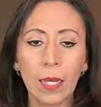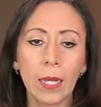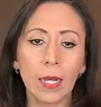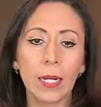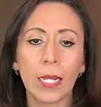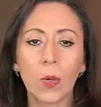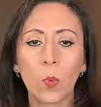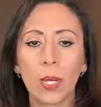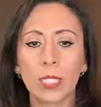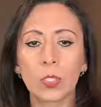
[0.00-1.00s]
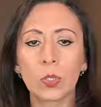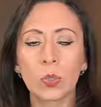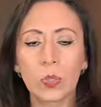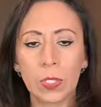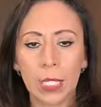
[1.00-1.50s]
And I want to
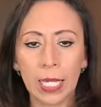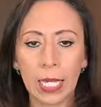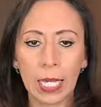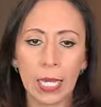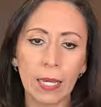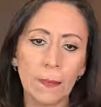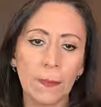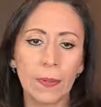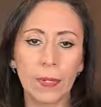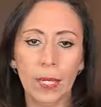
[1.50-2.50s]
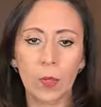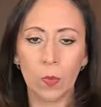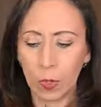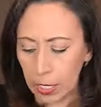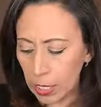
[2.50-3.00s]
skip. I
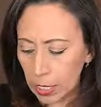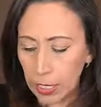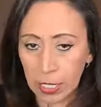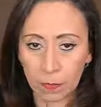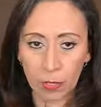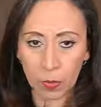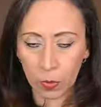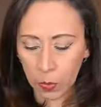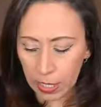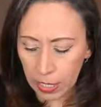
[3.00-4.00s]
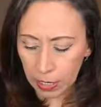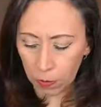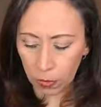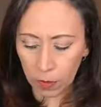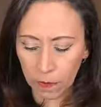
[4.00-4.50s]
want that Power Query
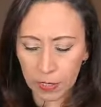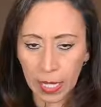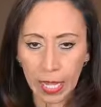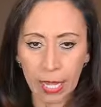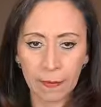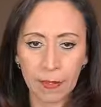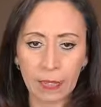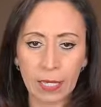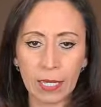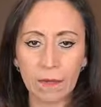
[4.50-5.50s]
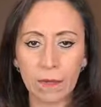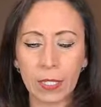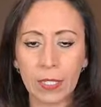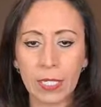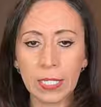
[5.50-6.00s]
removes everything
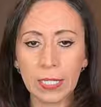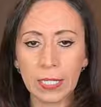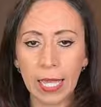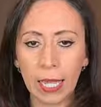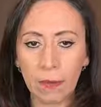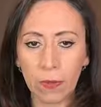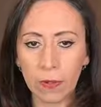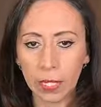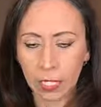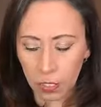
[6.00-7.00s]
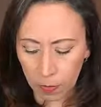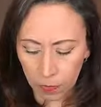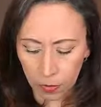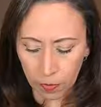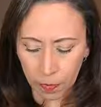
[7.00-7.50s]
in this table that is coming
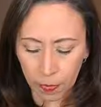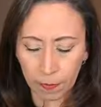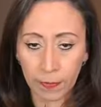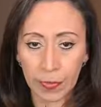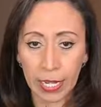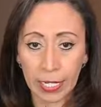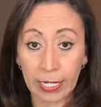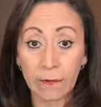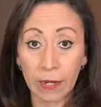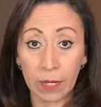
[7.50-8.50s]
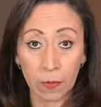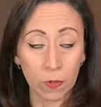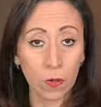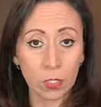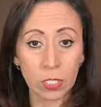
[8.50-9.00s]
from that variable
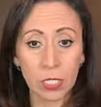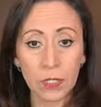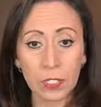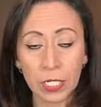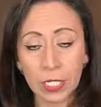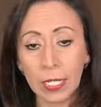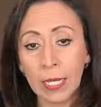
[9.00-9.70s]
oct sheet.